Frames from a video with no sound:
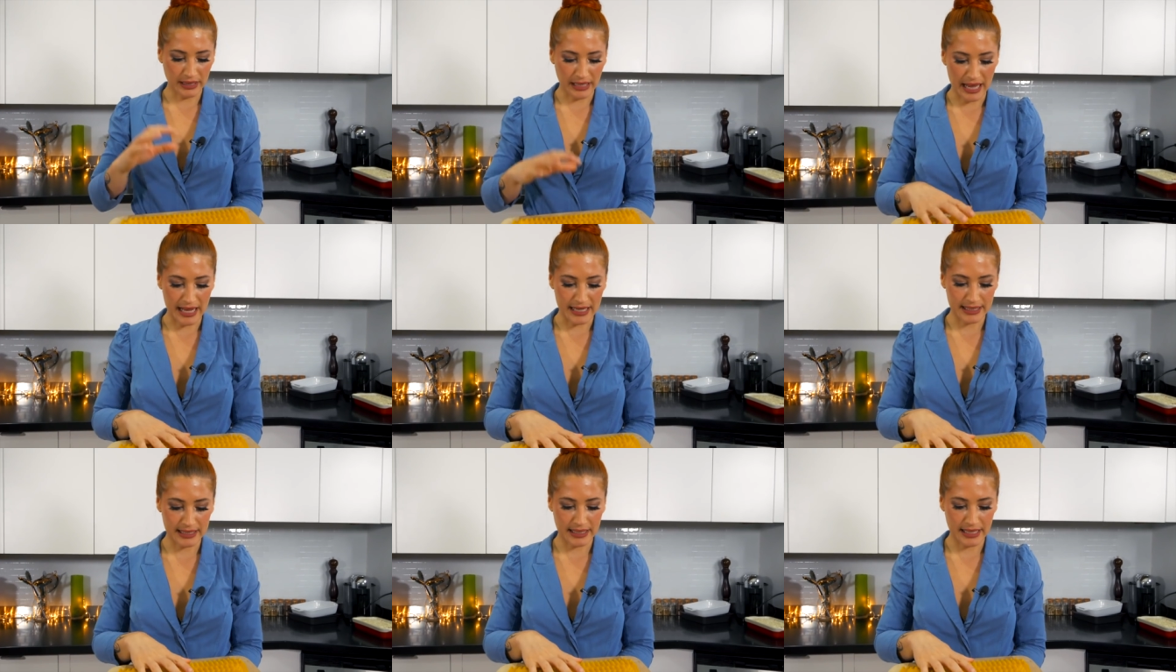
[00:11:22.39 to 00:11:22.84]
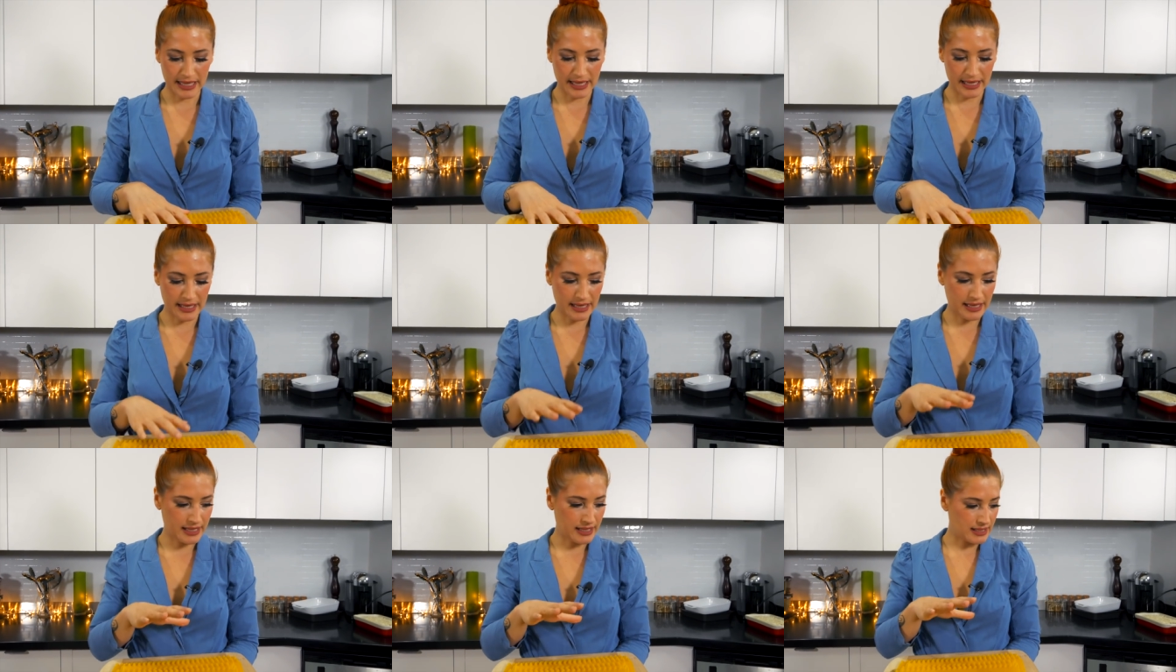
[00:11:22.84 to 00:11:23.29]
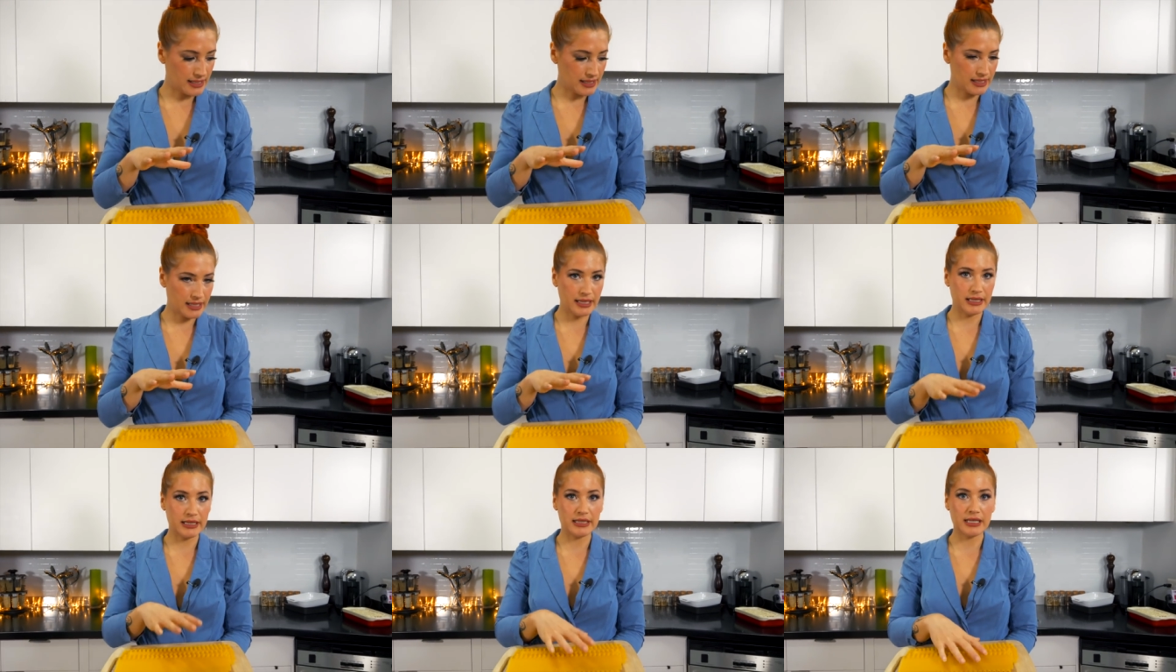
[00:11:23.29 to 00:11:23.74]
last thing is
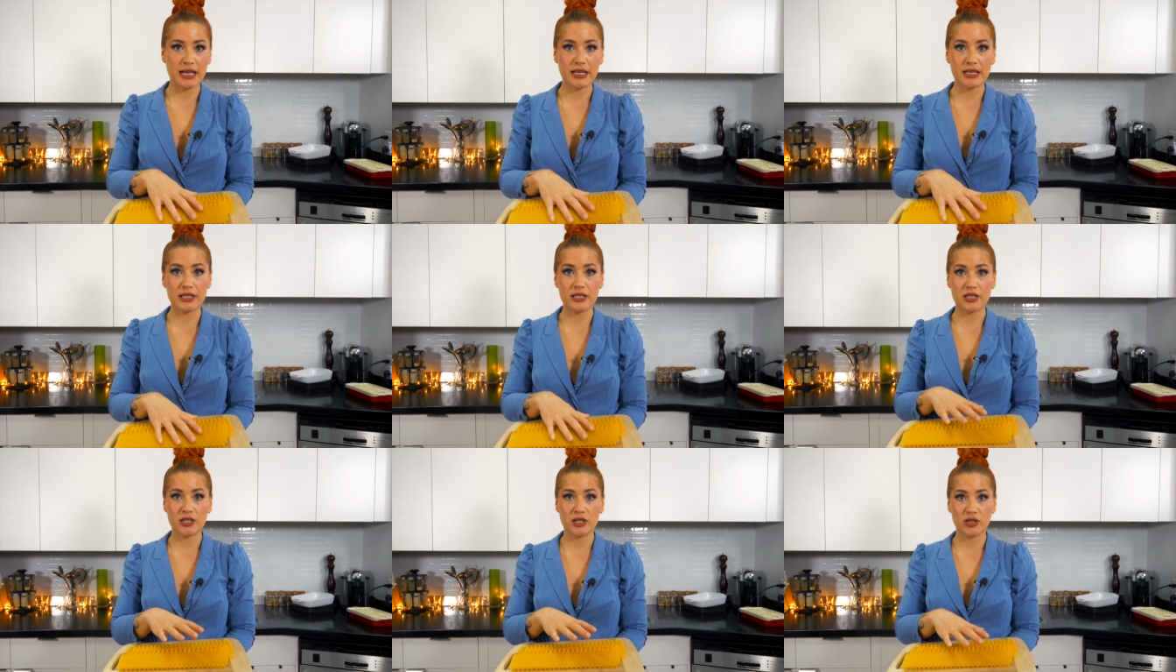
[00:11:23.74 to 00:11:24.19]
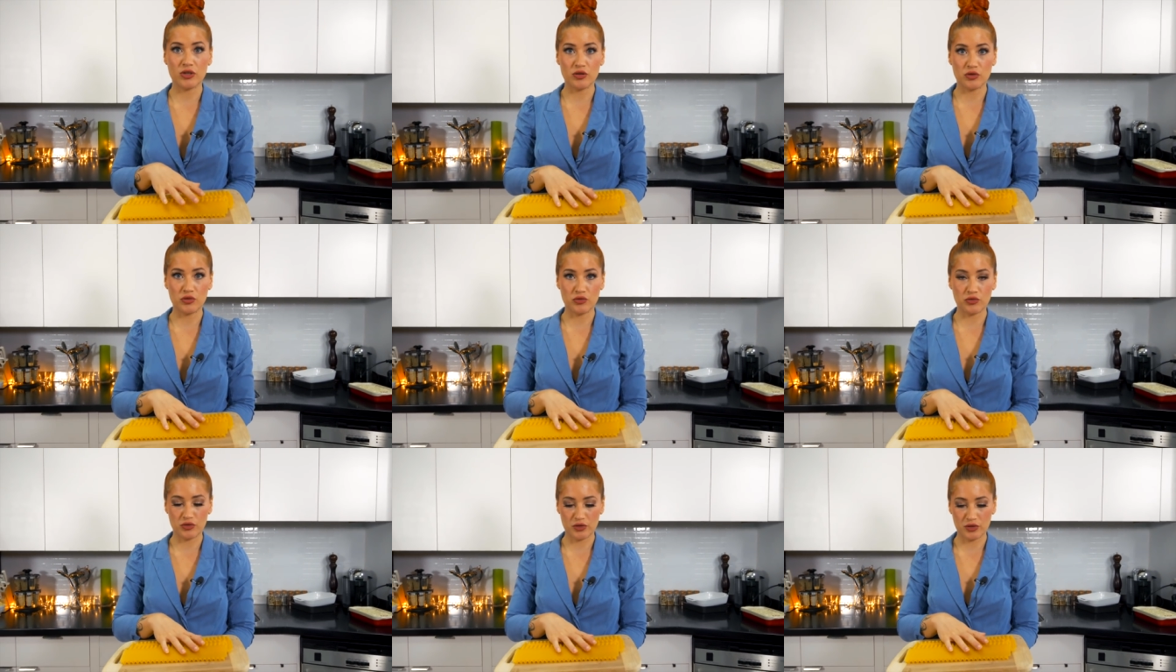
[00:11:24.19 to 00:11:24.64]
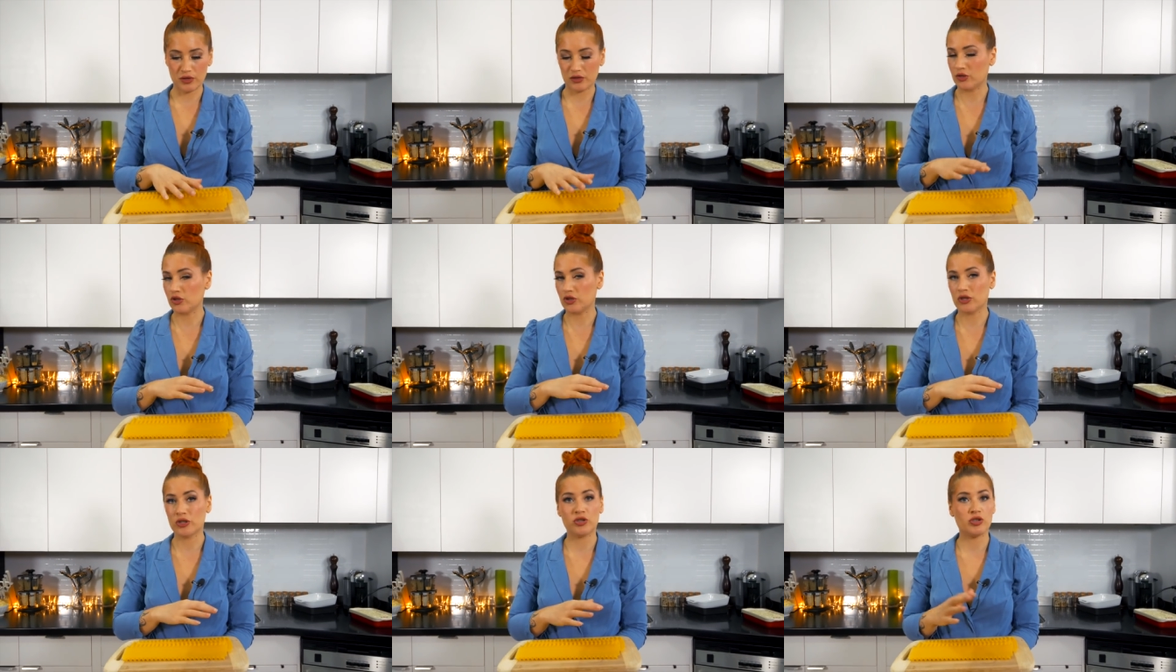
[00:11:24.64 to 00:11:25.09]
he does use
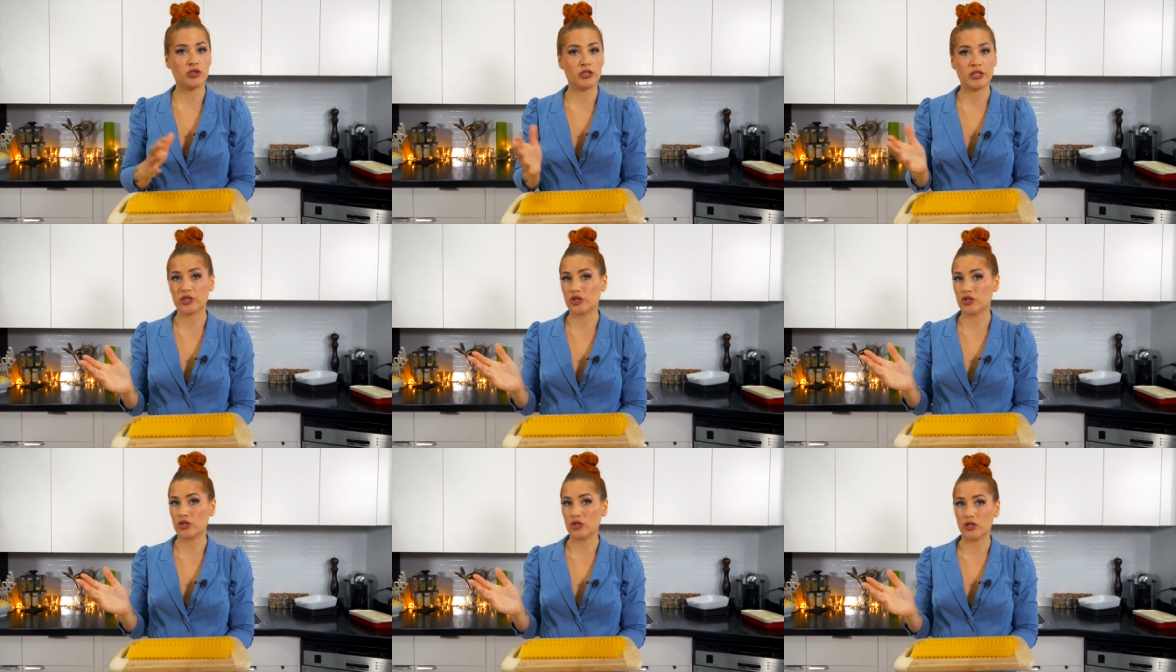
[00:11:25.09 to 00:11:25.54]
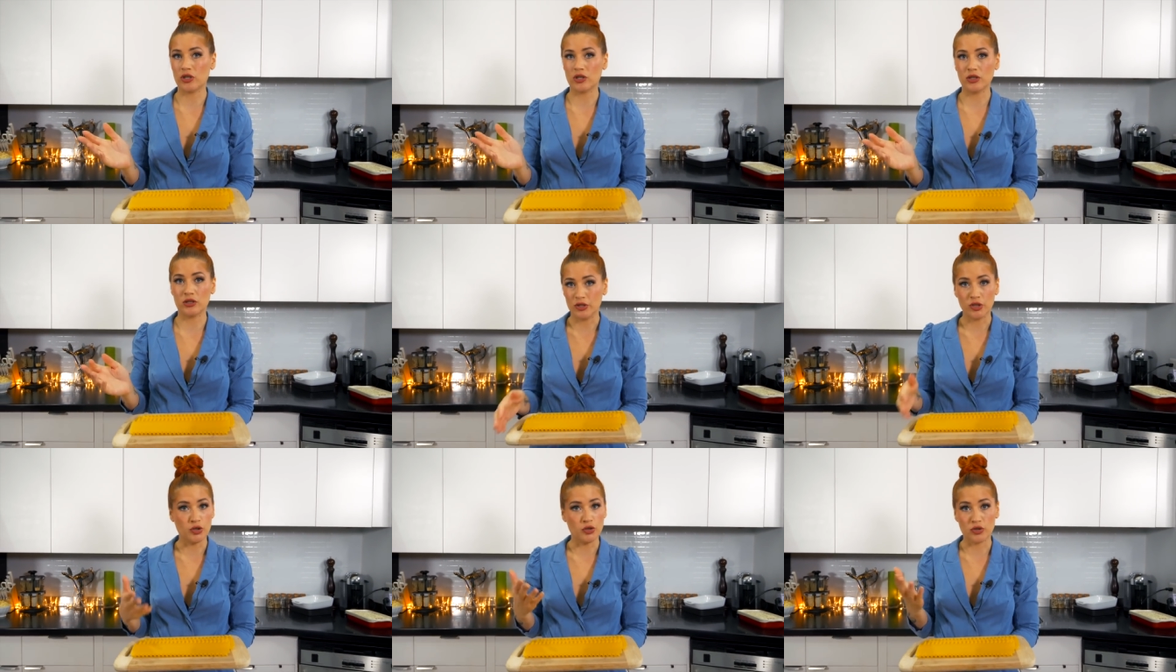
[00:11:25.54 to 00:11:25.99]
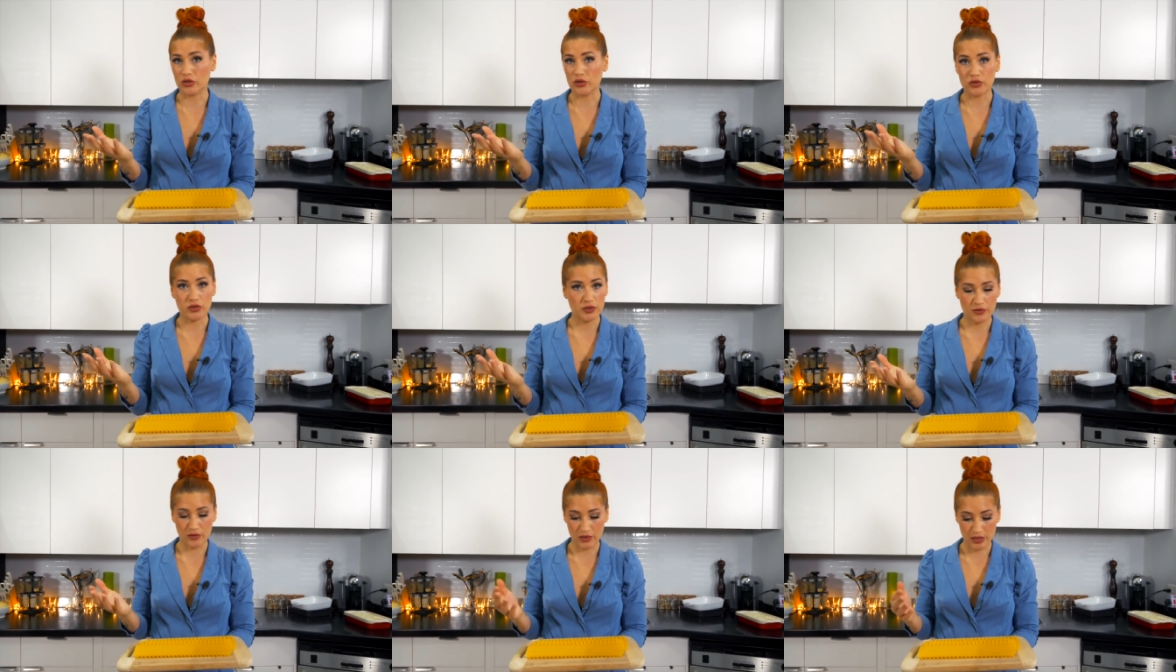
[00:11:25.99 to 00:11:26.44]
just traditional
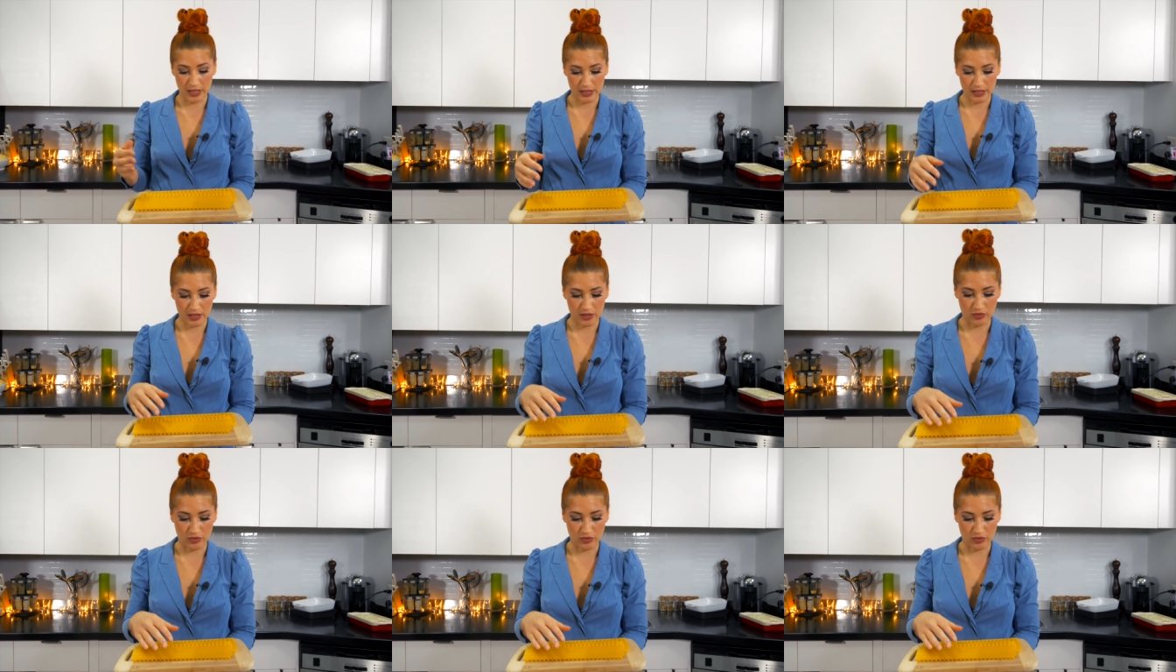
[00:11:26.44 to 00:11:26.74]
noodles for this.